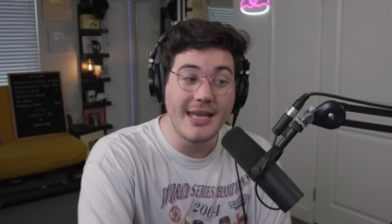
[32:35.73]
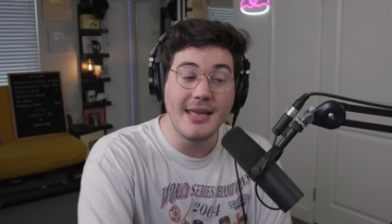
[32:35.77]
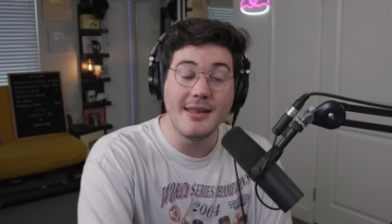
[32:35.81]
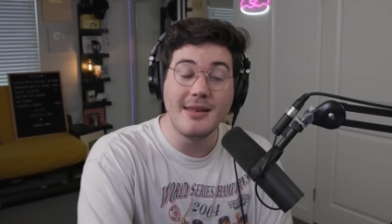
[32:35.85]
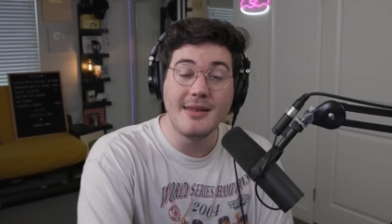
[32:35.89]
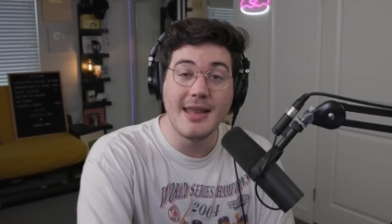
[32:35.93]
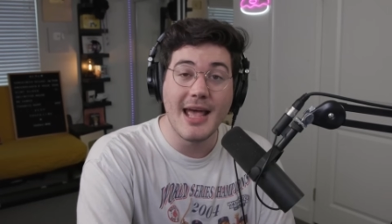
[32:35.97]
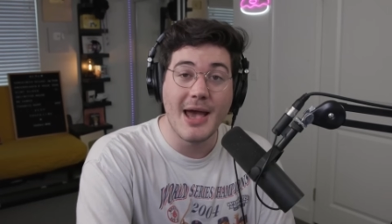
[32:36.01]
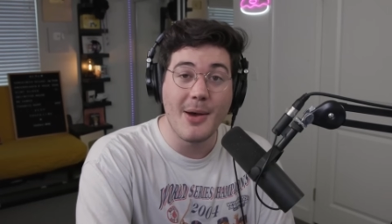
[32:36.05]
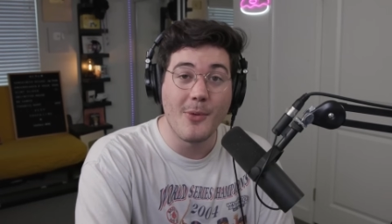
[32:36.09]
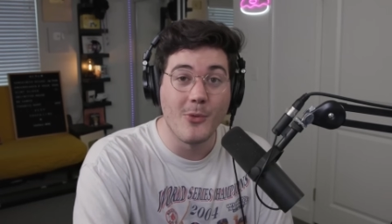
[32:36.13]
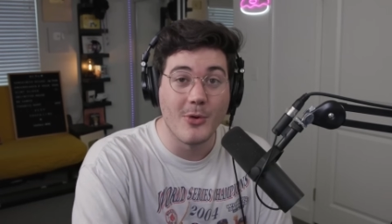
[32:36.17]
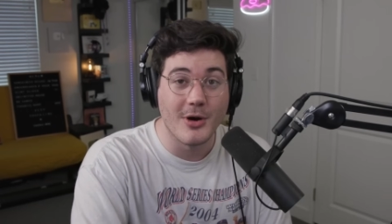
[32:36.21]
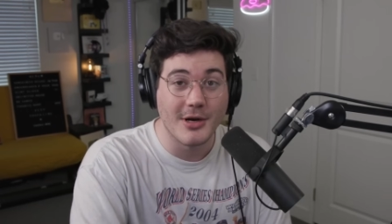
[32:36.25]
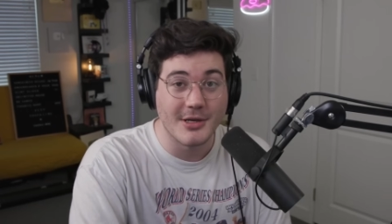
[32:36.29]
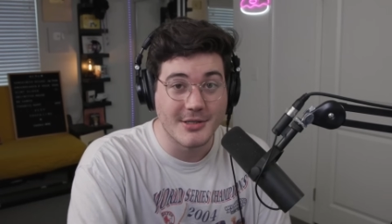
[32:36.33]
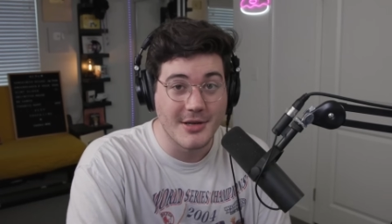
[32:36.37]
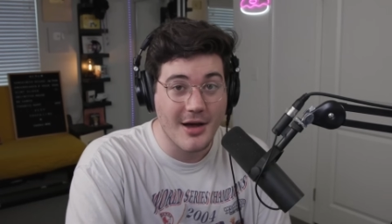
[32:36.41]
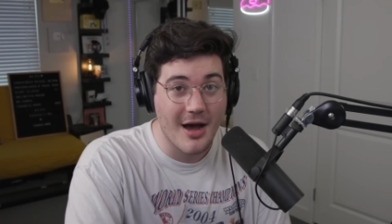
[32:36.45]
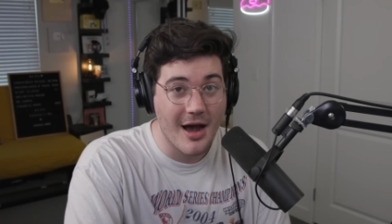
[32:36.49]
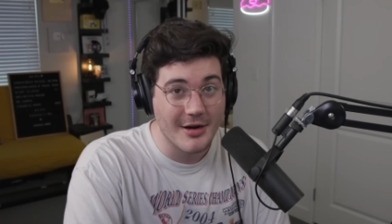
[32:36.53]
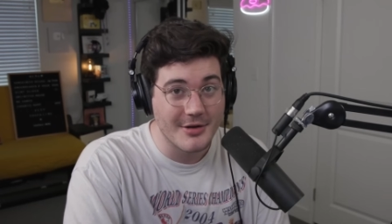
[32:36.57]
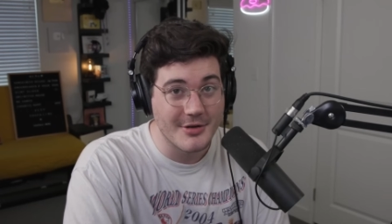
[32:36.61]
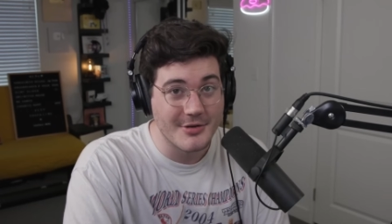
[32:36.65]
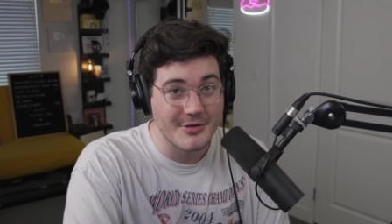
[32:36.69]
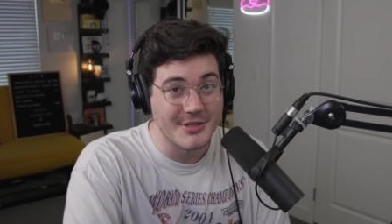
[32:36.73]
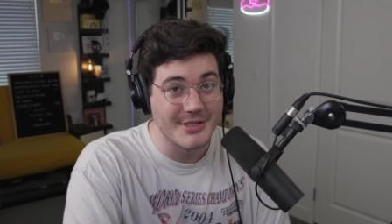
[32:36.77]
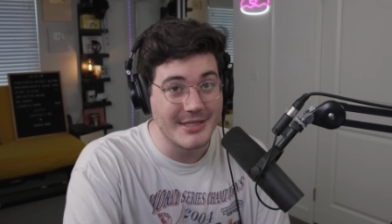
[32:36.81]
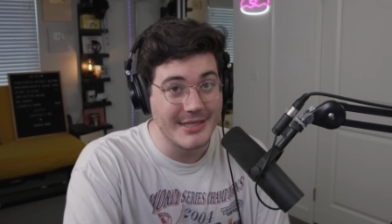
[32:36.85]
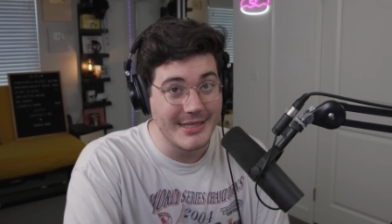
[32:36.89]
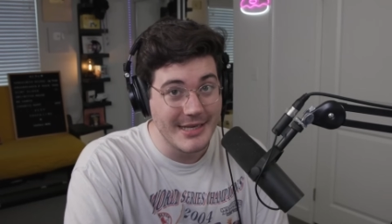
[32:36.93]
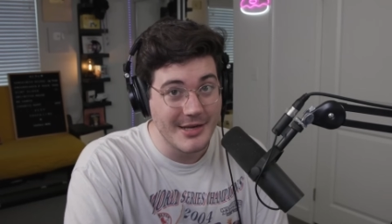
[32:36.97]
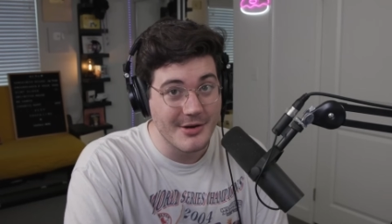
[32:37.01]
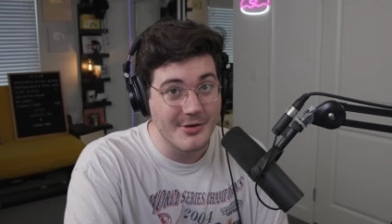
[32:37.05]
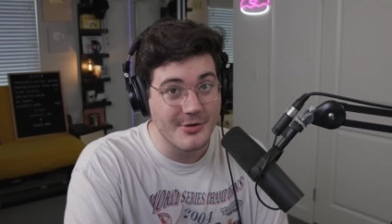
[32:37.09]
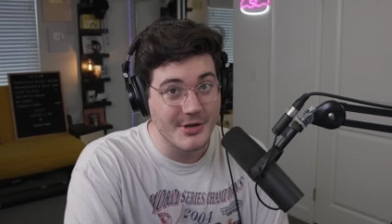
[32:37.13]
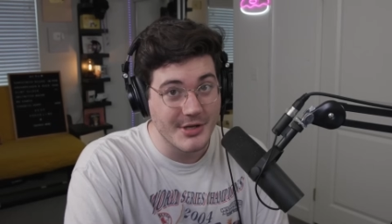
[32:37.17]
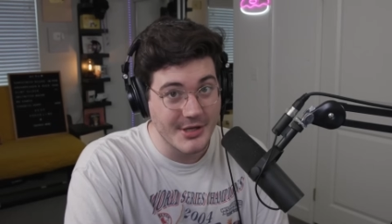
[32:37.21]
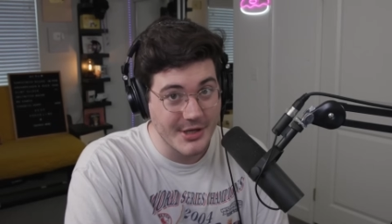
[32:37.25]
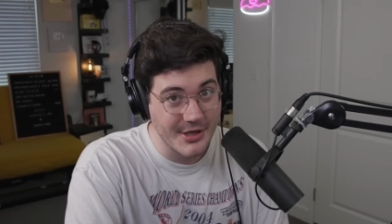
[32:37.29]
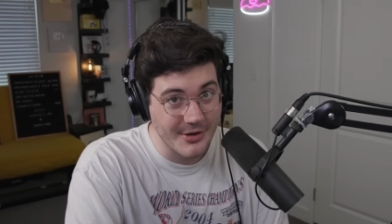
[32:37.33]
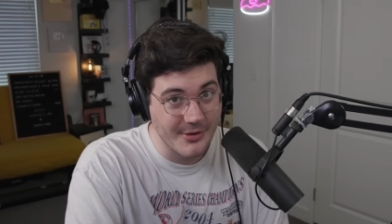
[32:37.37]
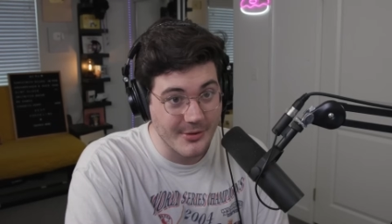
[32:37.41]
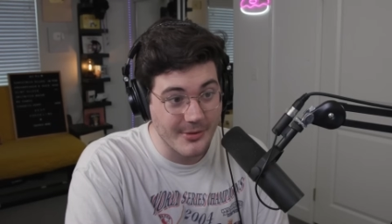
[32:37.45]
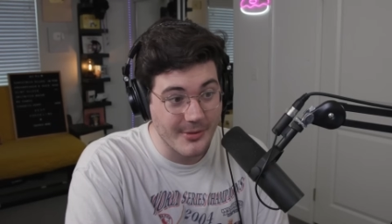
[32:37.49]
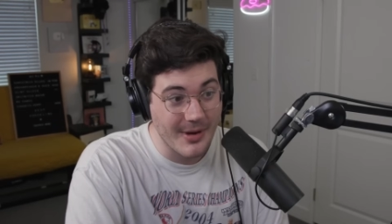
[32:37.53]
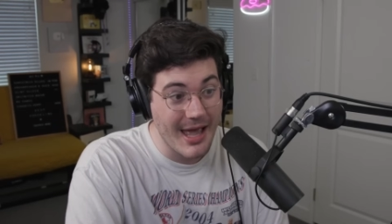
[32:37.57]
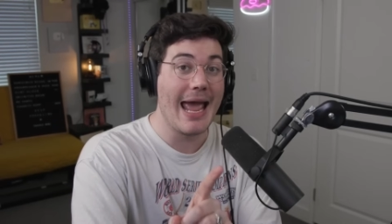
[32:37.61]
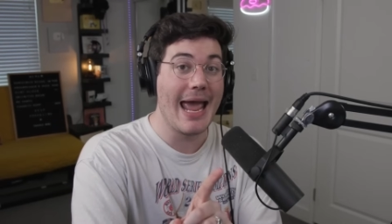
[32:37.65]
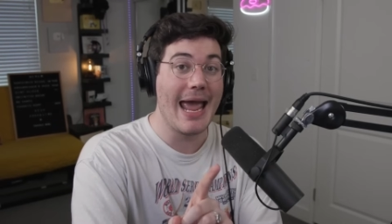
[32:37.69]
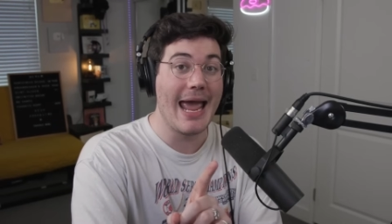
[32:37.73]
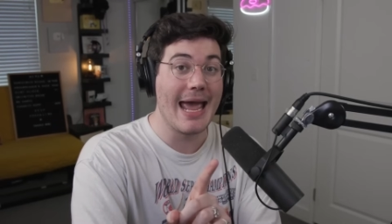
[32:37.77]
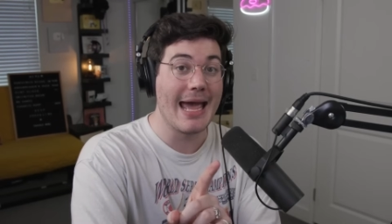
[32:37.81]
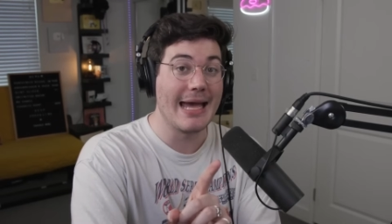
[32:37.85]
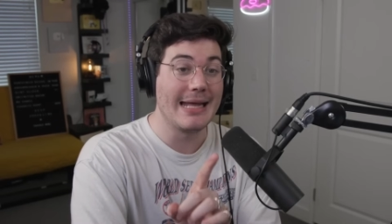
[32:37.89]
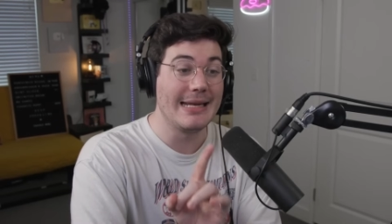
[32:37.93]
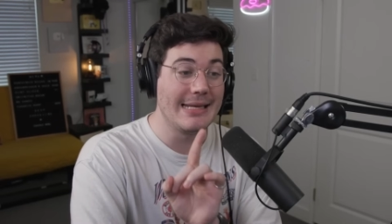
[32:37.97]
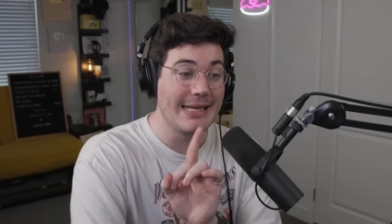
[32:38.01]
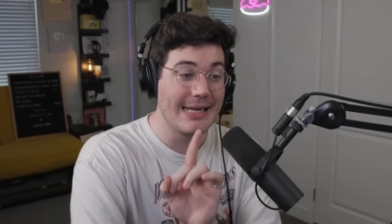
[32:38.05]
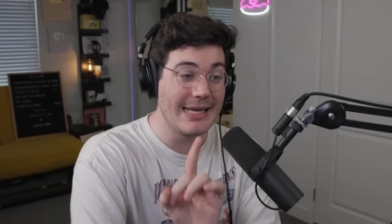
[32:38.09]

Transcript: in-network doctors near you and